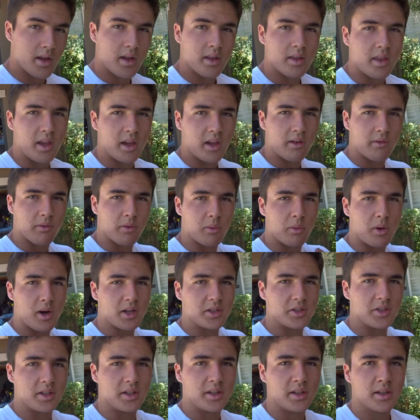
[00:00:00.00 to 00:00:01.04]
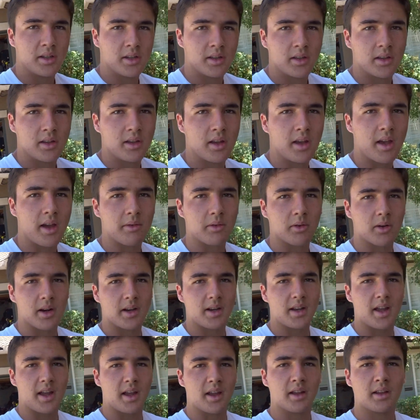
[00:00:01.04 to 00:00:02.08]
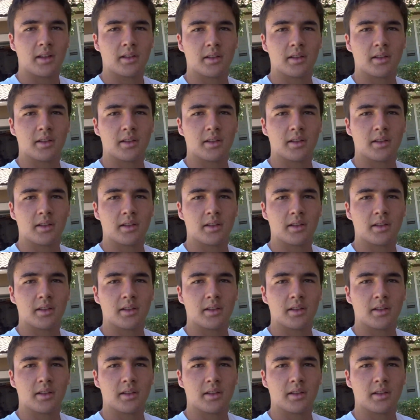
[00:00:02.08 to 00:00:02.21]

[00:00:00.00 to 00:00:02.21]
Thank you for watching. Have a great day.